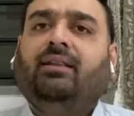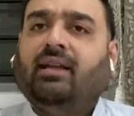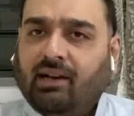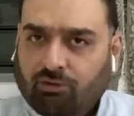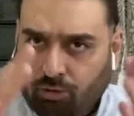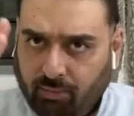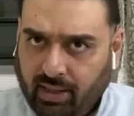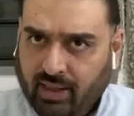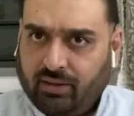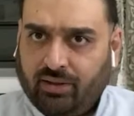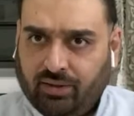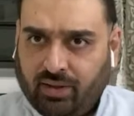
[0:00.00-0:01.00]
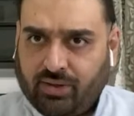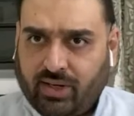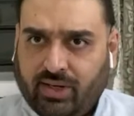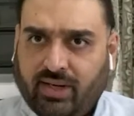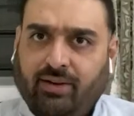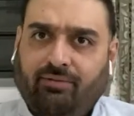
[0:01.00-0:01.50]
they have to manage research
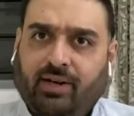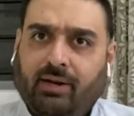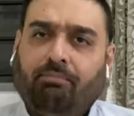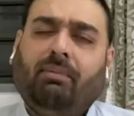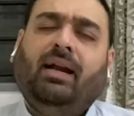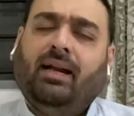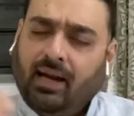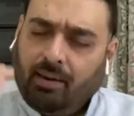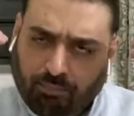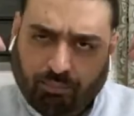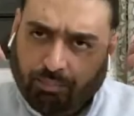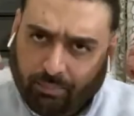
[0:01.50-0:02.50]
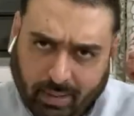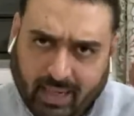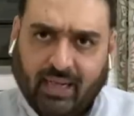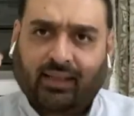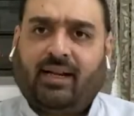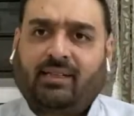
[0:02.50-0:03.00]
and development, and
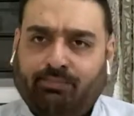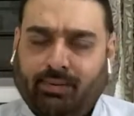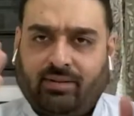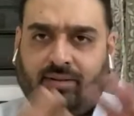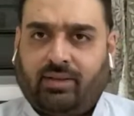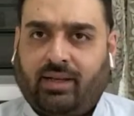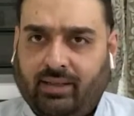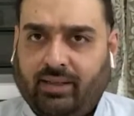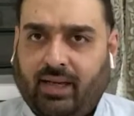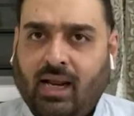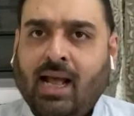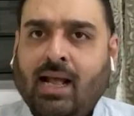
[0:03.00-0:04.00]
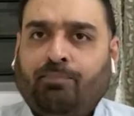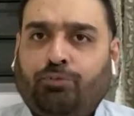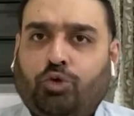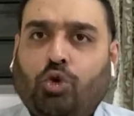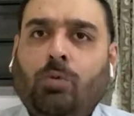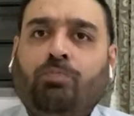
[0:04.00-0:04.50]
many other expenses are there.
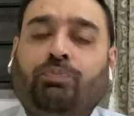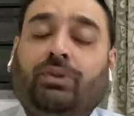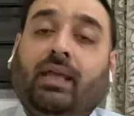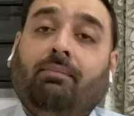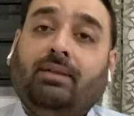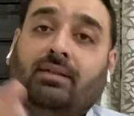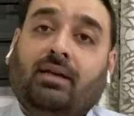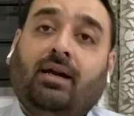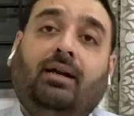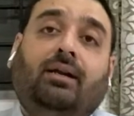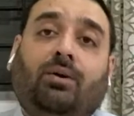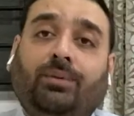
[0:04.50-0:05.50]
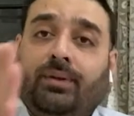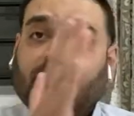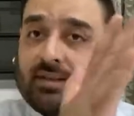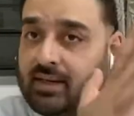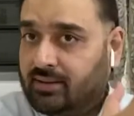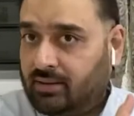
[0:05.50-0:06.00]
So they must cut down the
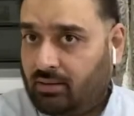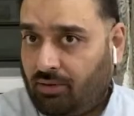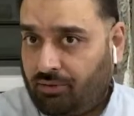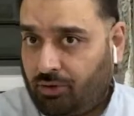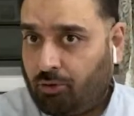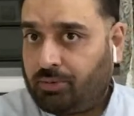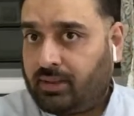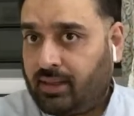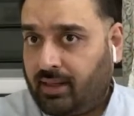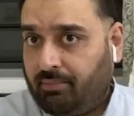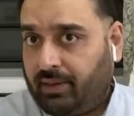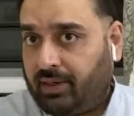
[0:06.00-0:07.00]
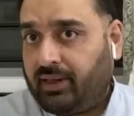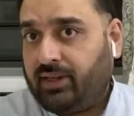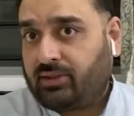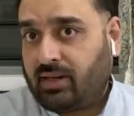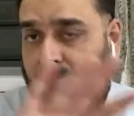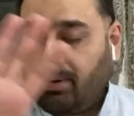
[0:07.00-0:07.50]
sizes of troops there in Middle
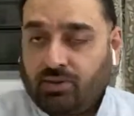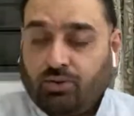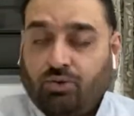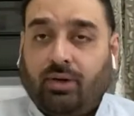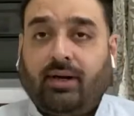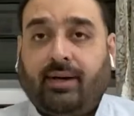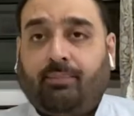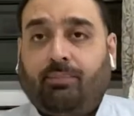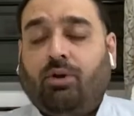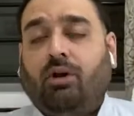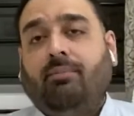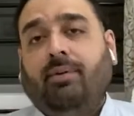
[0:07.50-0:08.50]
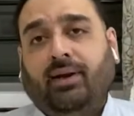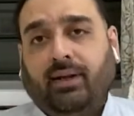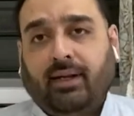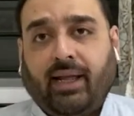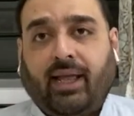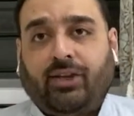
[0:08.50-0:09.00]
East and must do the deployment
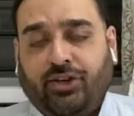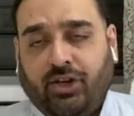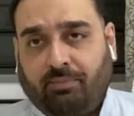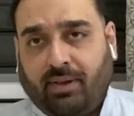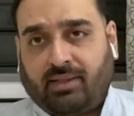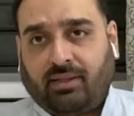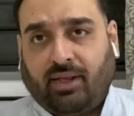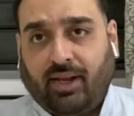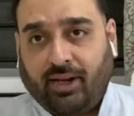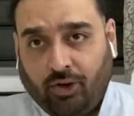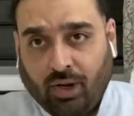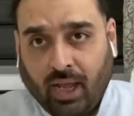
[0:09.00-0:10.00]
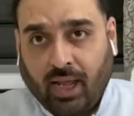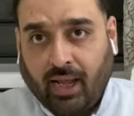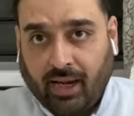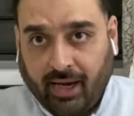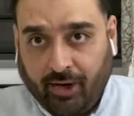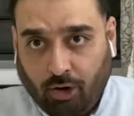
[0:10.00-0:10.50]
in Asia Pacific,
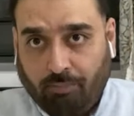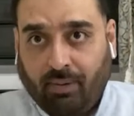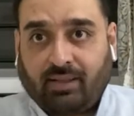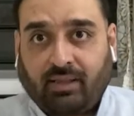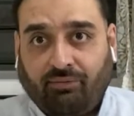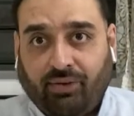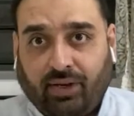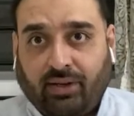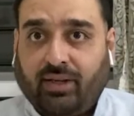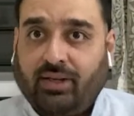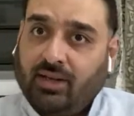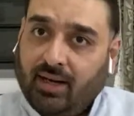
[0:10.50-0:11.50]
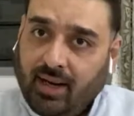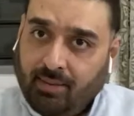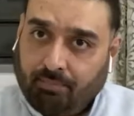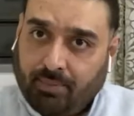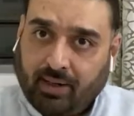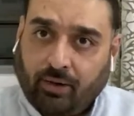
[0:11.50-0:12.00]
Indo-Pacific region,
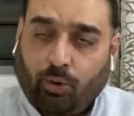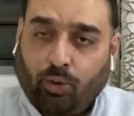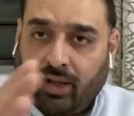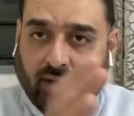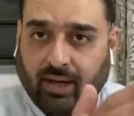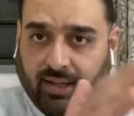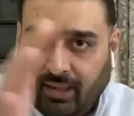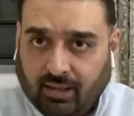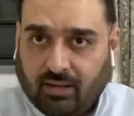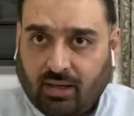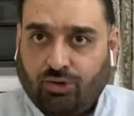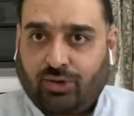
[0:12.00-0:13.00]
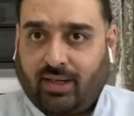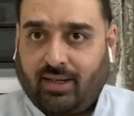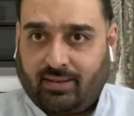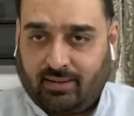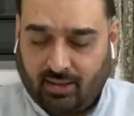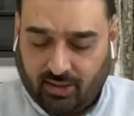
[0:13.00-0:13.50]
and particularly in the South
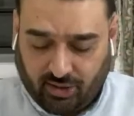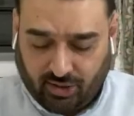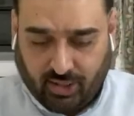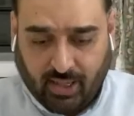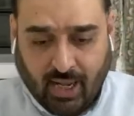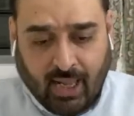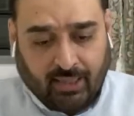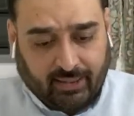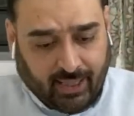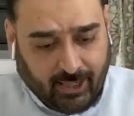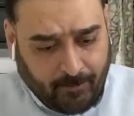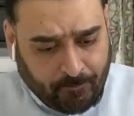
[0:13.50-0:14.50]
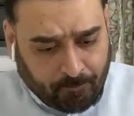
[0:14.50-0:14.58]
China Sea region. Then